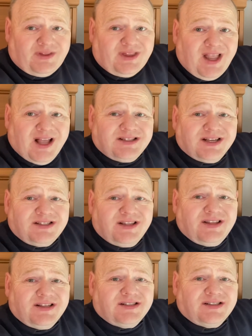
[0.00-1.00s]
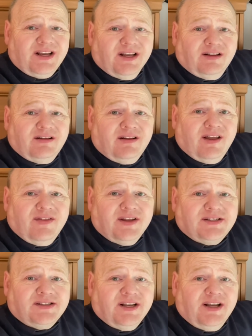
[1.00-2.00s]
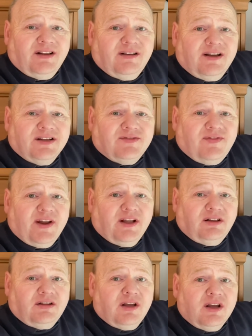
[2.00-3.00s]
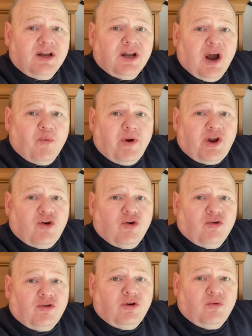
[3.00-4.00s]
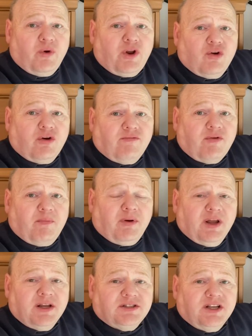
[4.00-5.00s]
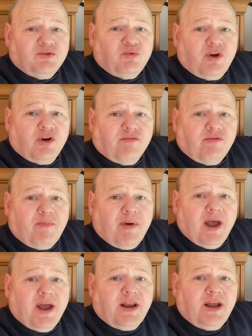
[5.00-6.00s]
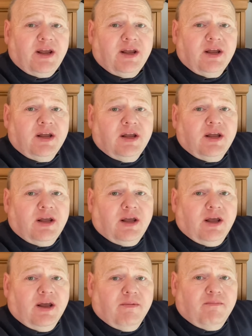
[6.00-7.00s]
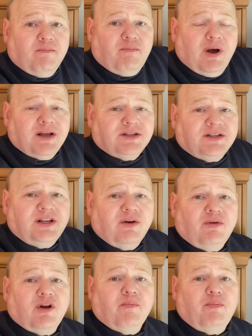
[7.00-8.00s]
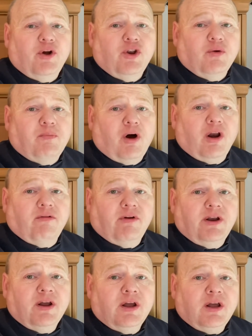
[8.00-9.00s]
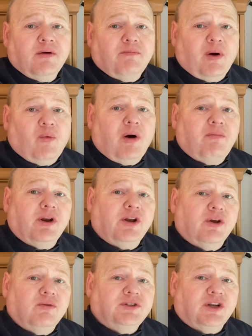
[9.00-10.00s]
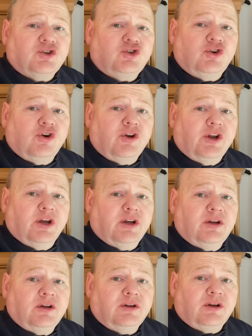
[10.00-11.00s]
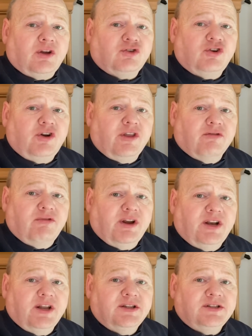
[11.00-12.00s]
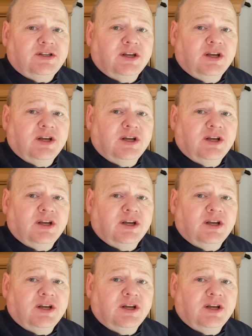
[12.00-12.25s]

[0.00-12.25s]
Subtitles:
I tested this seal, and this seal has failed, and we could have replaced this, we could have repaired it. But as I say, we're going to put a new boiler in. But what I'm going to do is I'll show you the readings